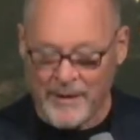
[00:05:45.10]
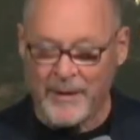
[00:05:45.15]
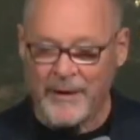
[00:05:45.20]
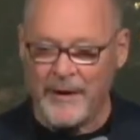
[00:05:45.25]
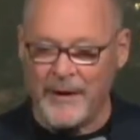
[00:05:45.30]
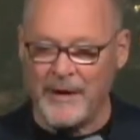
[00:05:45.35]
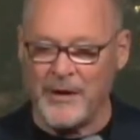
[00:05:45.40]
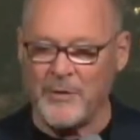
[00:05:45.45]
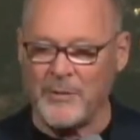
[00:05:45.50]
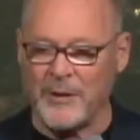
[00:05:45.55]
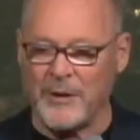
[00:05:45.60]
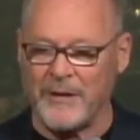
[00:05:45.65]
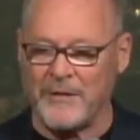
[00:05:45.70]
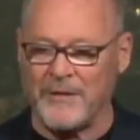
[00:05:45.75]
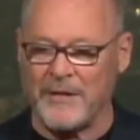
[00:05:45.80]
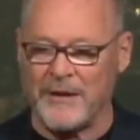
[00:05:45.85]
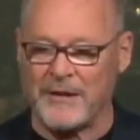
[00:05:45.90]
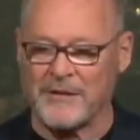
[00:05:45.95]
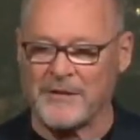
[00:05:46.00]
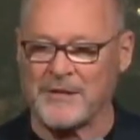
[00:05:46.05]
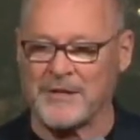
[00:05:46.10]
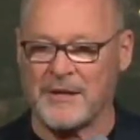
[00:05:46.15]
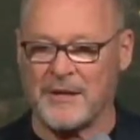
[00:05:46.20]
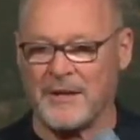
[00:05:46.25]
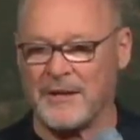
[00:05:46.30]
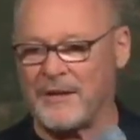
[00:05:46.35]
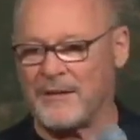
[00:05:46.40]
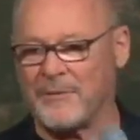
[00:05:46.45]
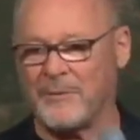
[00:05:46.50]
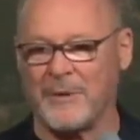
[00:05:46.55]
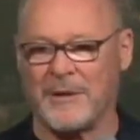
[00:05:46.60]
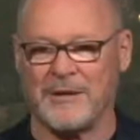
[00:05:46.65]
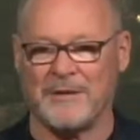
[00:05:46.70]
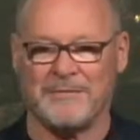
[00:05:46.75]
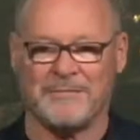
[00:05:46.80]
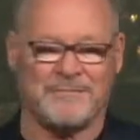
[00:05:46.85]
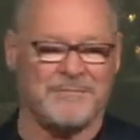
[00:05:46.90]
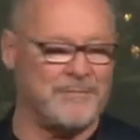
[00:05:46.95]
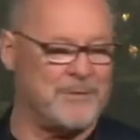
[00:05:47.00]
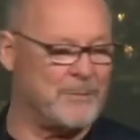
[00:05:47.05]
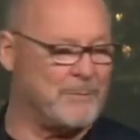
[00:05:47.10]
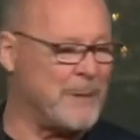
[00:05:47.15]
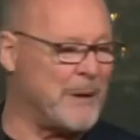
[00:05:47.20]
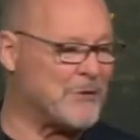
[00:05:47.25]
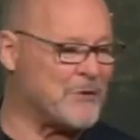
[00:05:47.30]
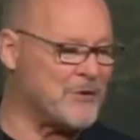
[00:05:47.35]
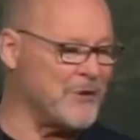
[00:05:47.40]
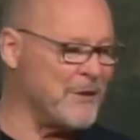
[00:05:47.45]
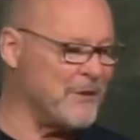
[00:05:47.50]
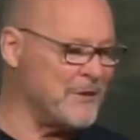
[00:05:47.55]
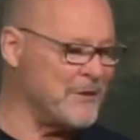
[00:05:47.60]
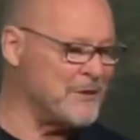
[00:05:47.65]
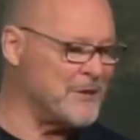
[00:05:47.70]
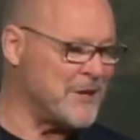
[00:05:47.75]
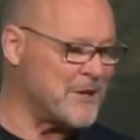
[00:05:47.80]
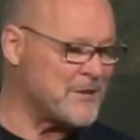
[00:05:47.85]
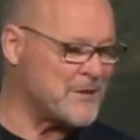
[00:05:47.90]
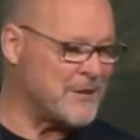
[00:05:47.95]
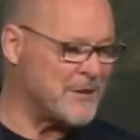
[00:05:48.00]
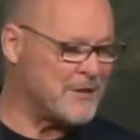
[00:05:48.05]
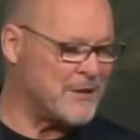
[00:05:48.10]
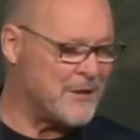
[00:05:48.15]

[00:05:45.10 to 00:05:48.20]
anyway, that's, uh, we, Pastor Aaron does that.